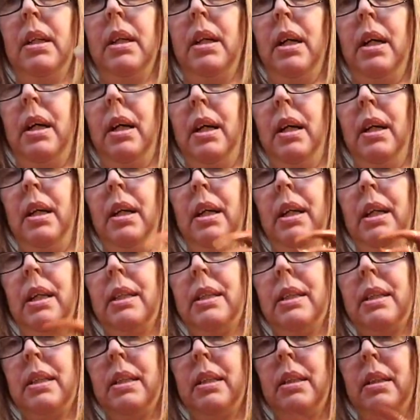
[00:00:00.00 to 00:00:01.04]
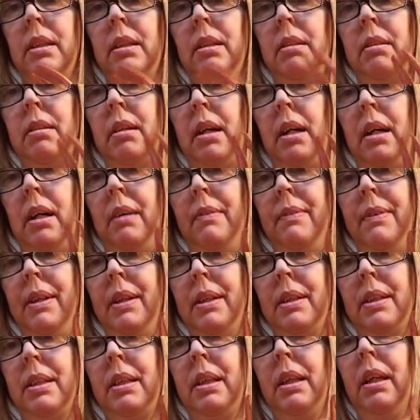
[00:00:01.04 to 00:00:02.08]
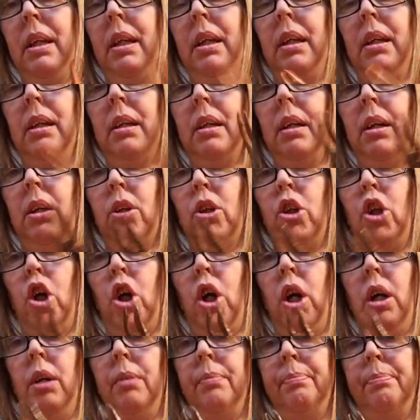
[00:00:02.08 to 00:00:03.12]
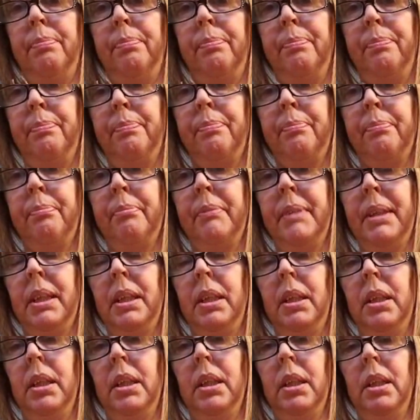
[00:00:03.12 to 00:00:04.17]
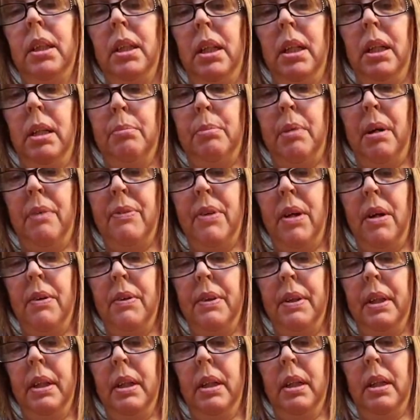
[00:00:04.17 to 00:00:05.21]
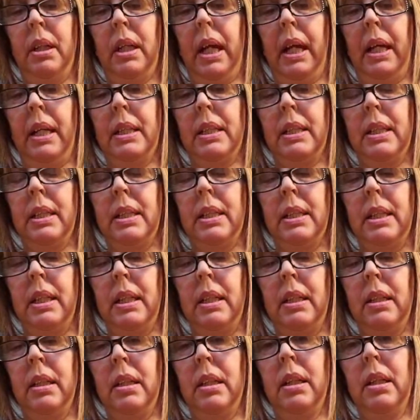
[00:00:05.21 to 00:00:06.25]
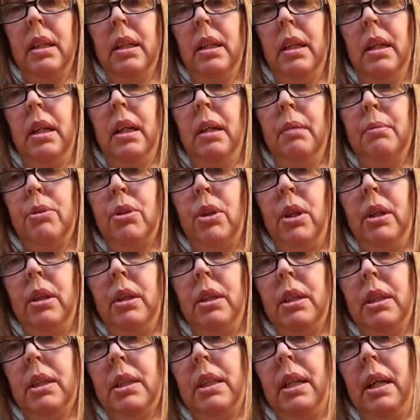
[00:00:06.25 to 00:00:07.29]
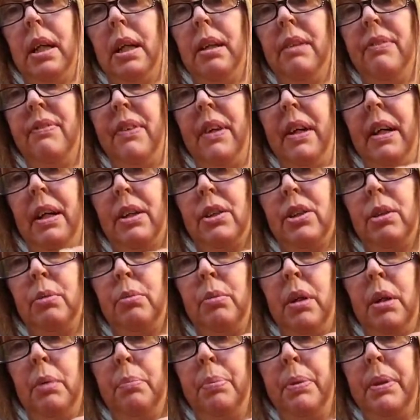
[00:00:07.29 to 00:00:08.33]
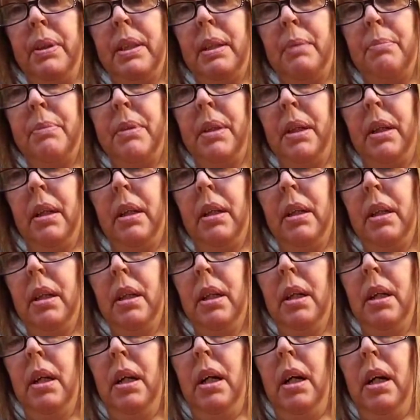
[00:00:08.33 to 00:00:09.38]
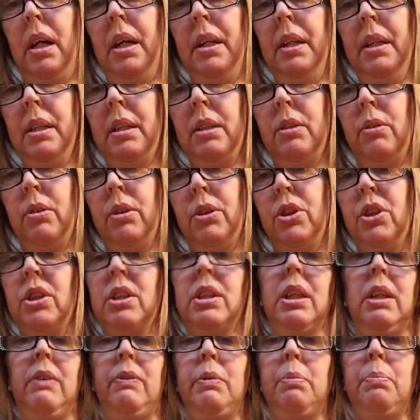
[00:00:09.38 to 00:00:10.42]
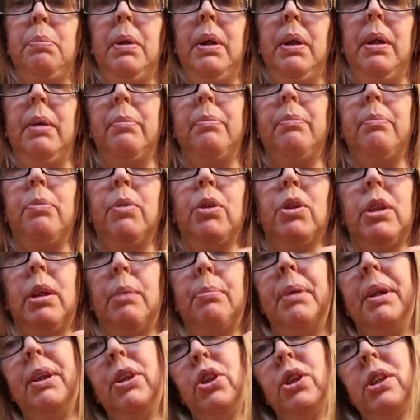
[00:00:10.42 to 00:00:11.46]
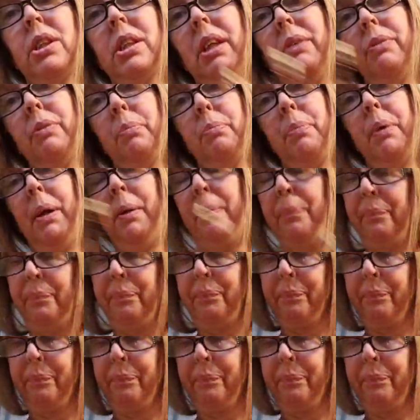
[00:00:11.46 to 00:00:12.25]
It's obviously a claw. I've already cased this in, and I'm trying to decide if I actually want to put something on it or just leave it be, which I might just leave it be.